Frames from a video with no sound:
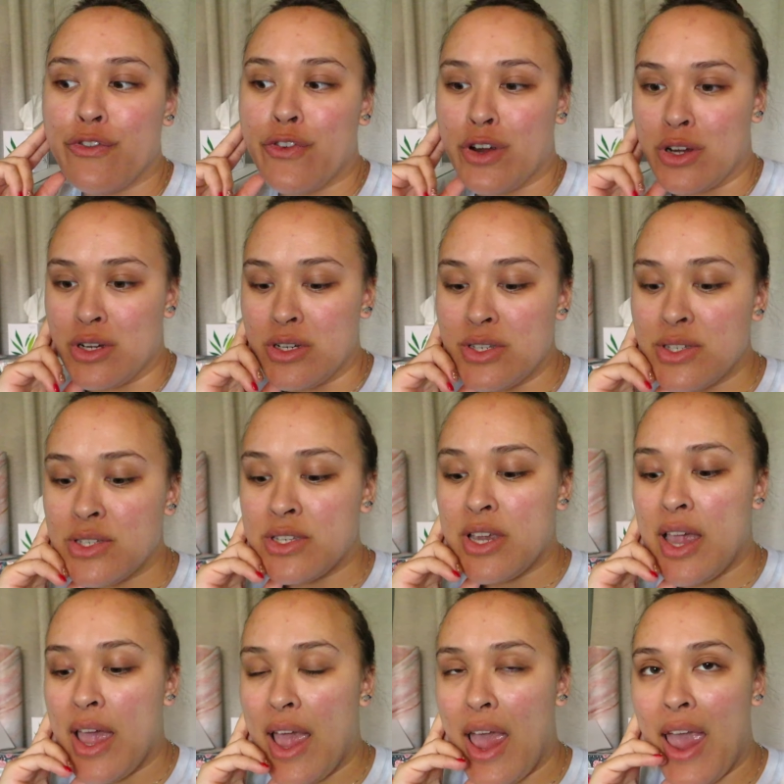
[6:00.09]
1st
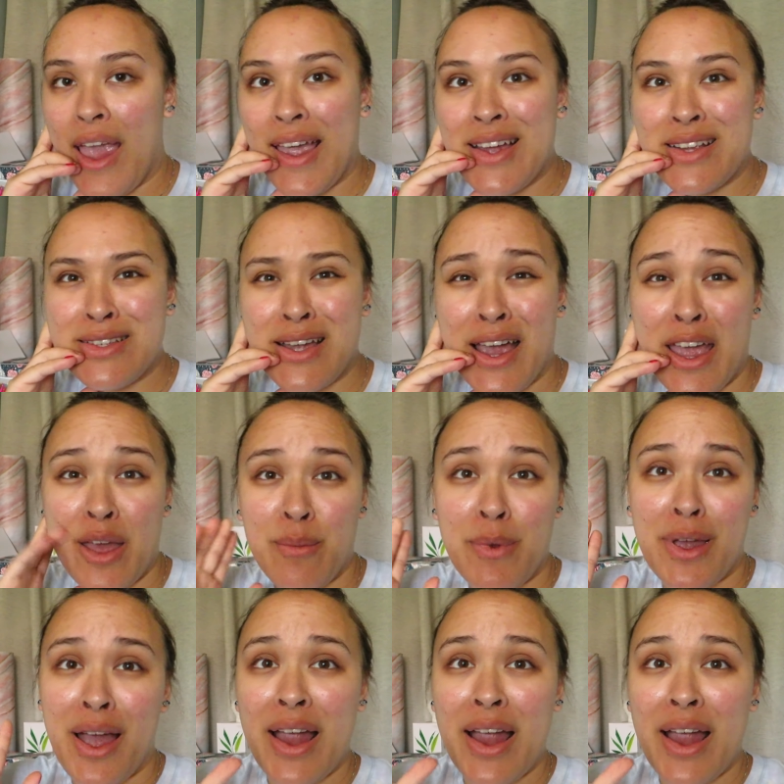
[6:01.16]
and I am